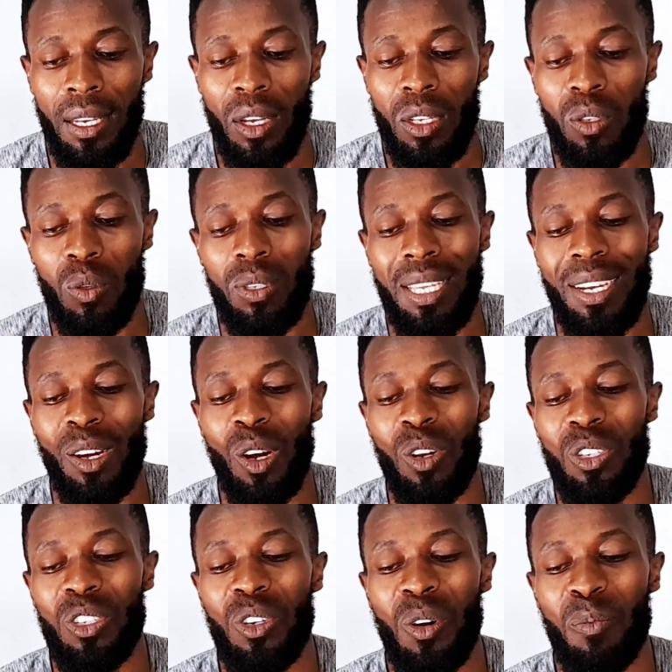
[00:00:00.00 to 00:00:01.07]
So
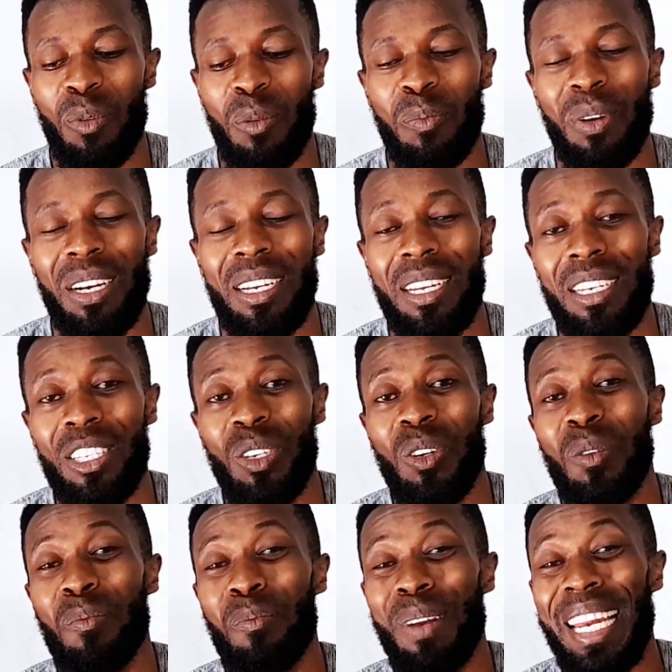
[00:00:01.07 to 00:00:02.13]
psychological
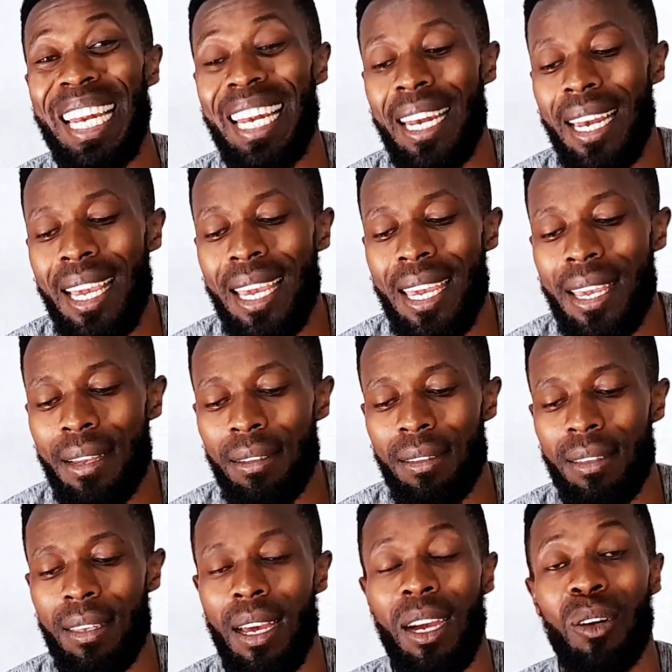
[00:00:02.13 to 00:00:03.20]
preparation
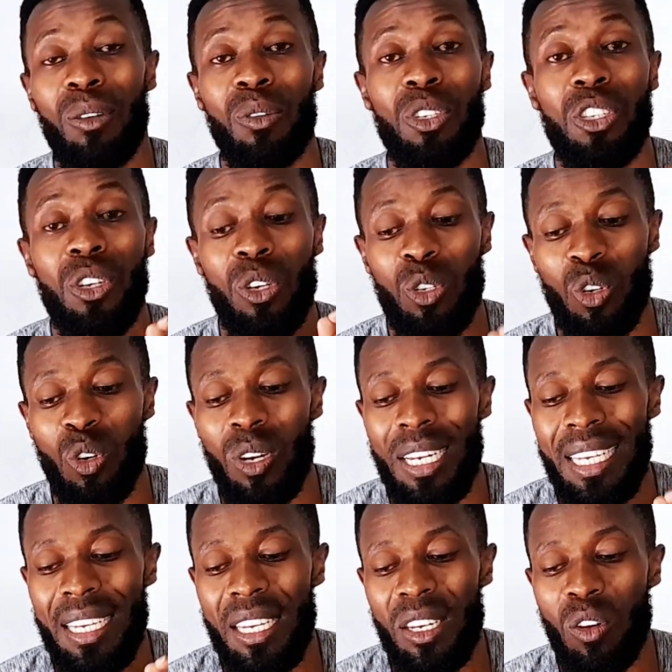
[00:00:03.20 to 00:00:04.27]
plays a crucial role
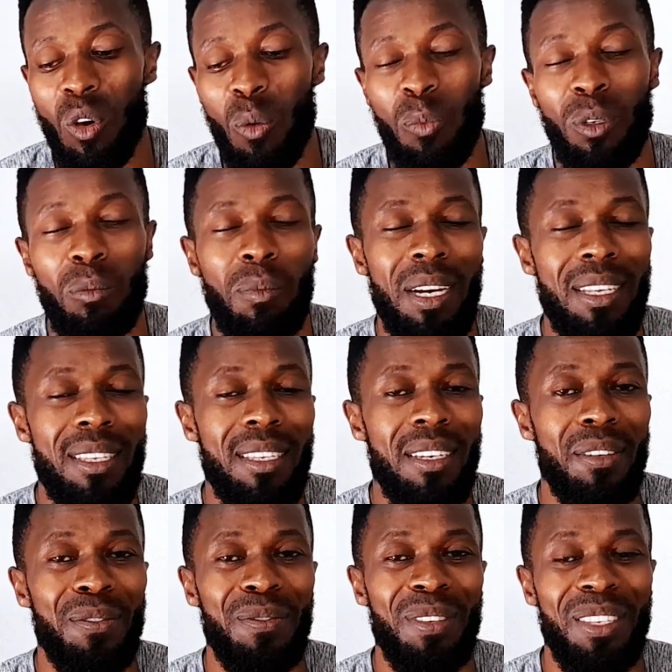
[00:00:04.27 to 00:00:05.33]
in optimizing
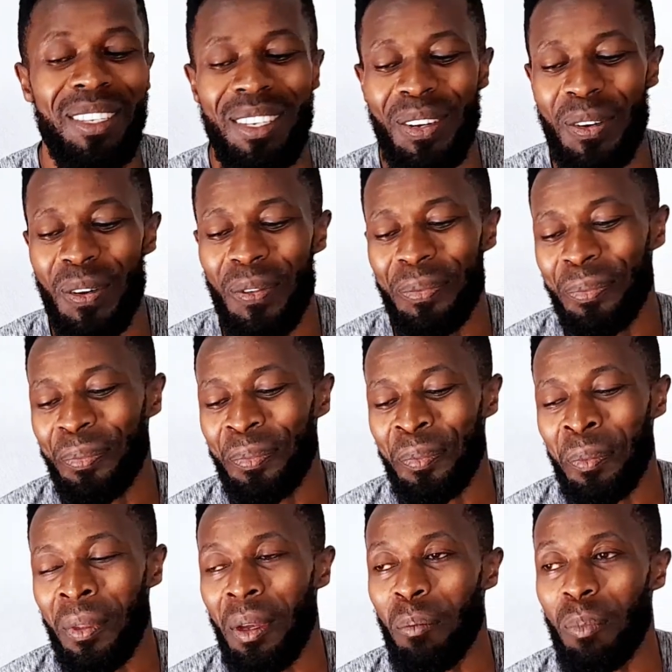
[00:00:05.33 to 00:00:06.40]
physical
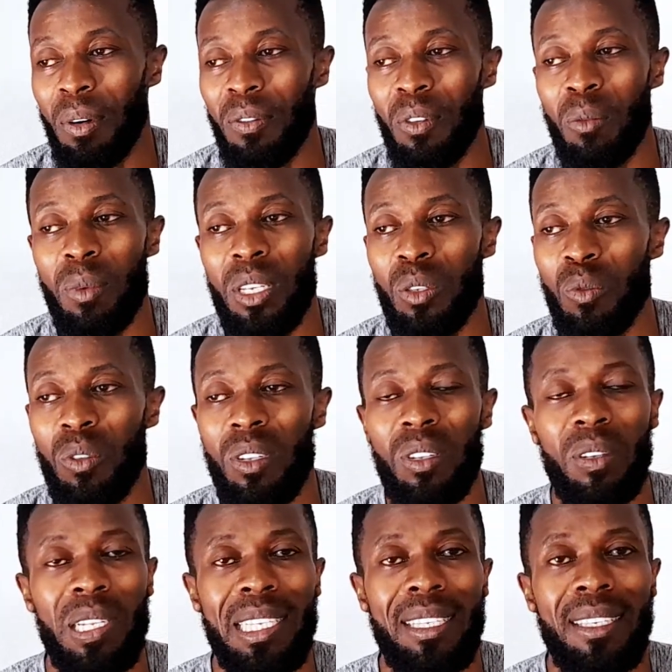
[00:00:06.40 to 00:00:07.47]
performance, we
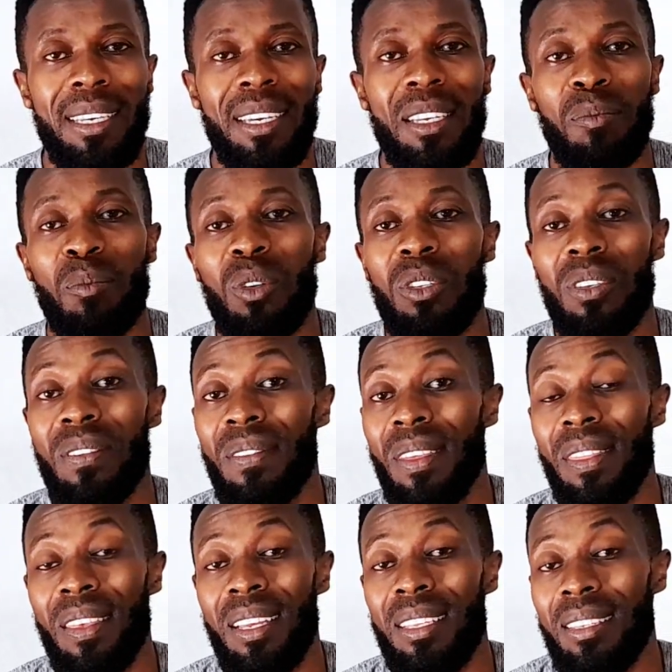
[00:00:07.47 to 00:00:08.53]
always say most of the
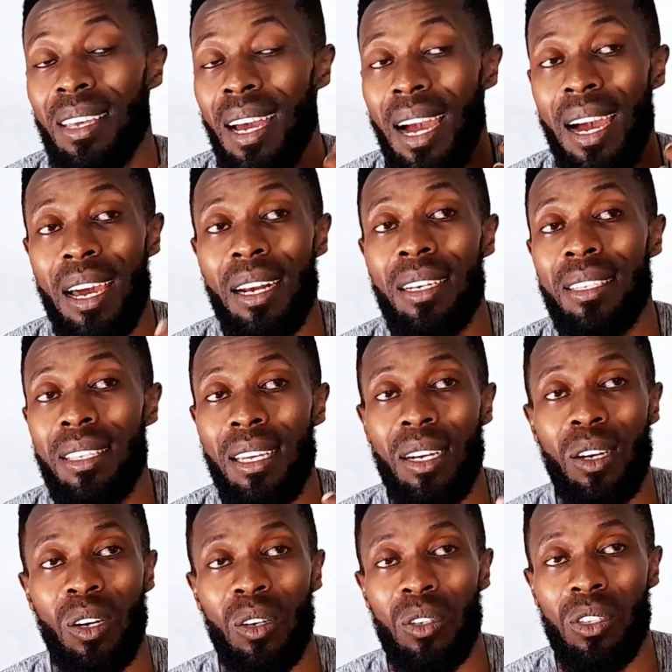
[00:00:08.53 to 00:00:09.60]
things are
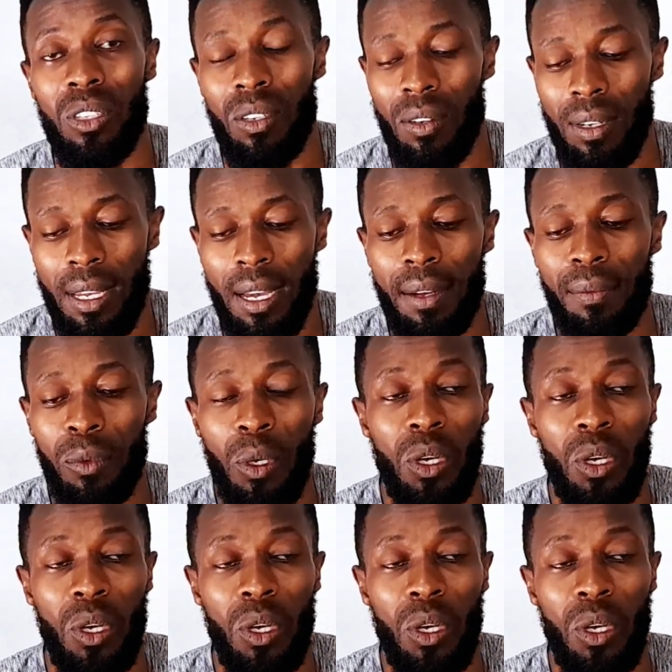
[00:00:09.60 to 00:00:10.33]
psychological, yeah?